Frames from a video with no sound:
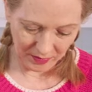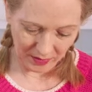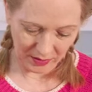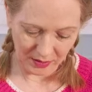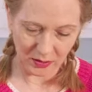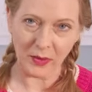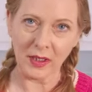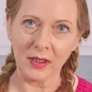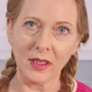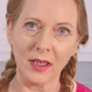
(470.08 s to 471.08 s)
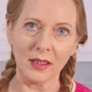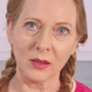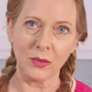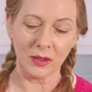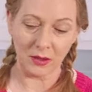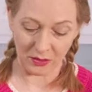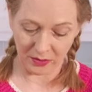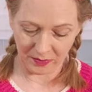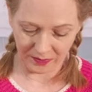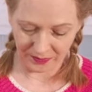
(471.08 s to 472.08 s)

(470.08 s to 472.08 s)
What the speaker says: This is where the eggs will go.